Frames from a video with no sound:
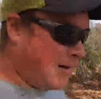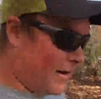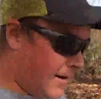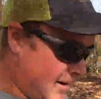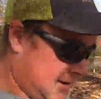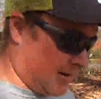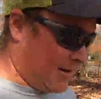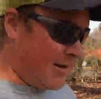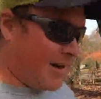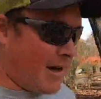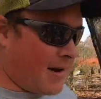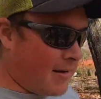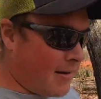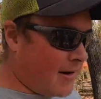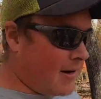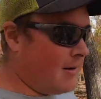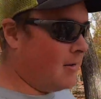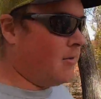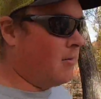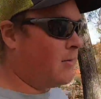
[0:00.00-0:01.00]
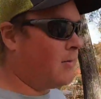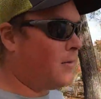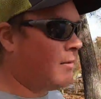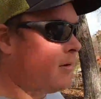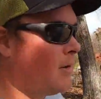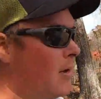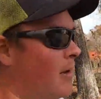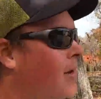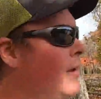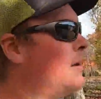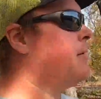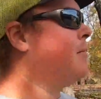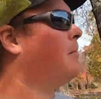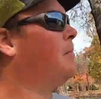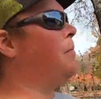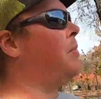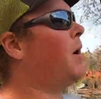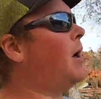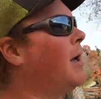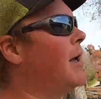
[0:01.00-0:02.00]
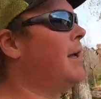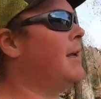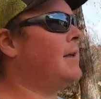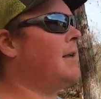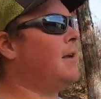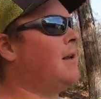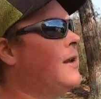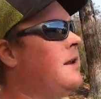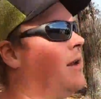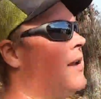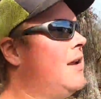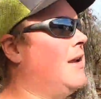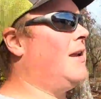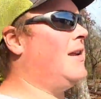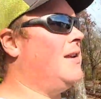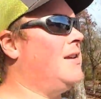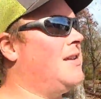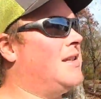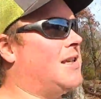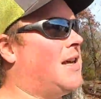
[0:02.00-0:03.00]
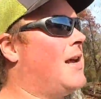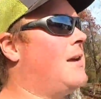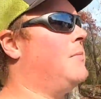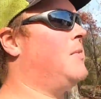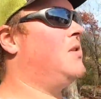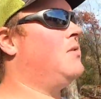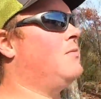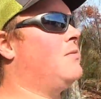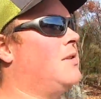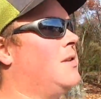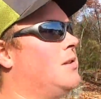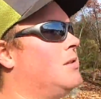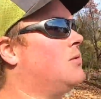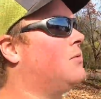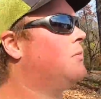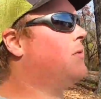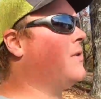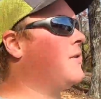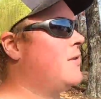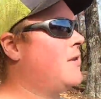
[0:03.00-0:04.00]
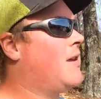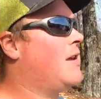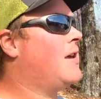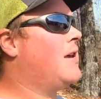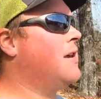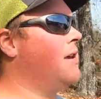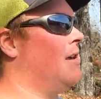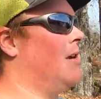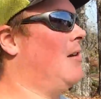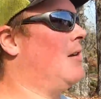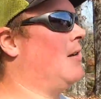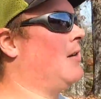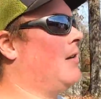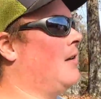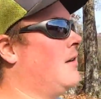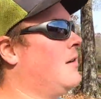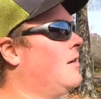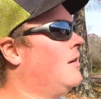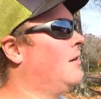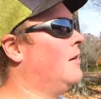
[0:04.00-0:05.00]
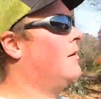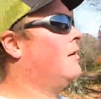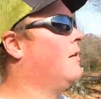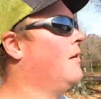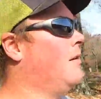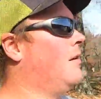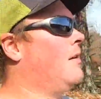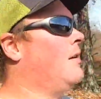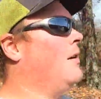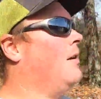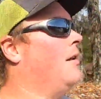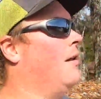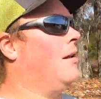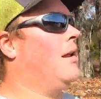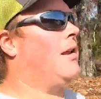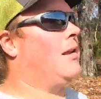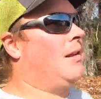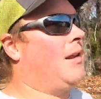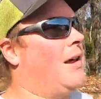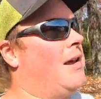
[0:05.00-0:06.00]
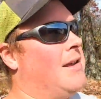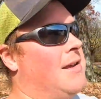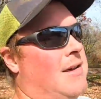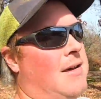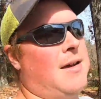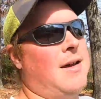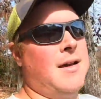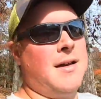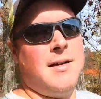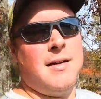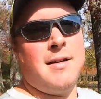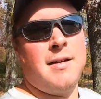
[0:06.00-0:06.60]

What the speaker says: it's downhill, but anytime you deal with a lake,